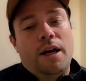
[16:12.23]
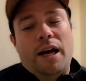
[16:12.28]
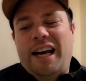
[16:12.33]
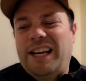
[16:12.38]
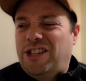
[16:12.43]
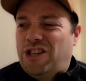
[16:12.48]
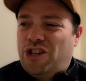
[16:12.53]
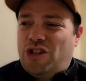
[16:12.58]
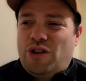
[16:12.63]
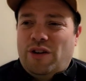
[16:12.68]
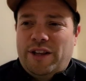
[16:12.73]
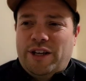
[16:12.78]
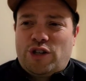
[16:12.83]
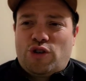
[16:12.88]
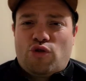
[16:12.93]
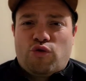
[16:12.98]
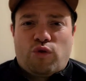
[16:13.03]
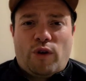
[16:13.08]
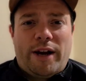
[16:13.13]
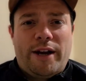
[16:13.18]
He's just got this
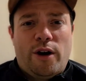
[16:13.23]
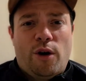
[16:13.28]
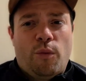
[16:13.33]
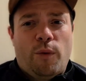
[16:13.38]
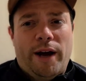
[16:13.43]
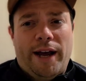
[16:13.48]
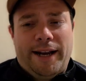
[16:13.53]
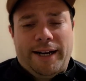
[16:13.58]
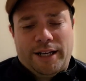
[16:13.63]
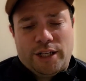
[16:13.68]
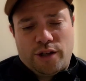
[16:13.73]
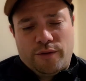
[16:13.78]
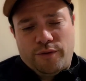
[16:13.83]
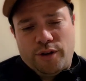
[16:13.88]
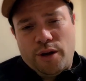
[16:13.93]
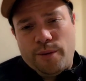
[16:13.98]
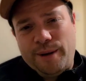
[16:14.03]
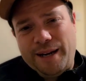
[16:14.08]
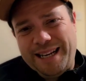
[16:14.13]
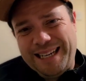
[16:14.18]
great awareness of
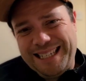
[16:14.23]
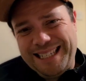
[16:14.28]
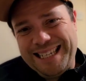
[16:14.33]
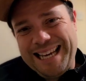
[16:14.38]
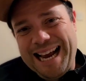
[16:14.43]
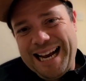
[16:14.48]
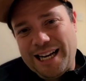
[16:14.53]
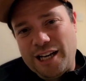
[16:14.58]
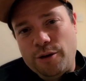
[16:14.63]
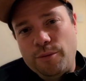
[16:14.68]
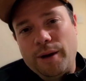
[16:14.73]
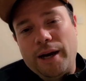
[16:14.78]
knowing exactly